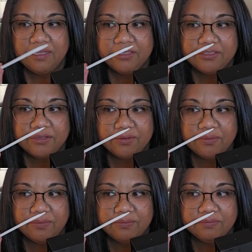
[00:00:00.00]

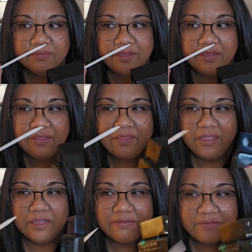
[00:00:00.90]
So
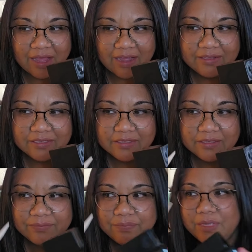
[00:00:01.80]
think of that.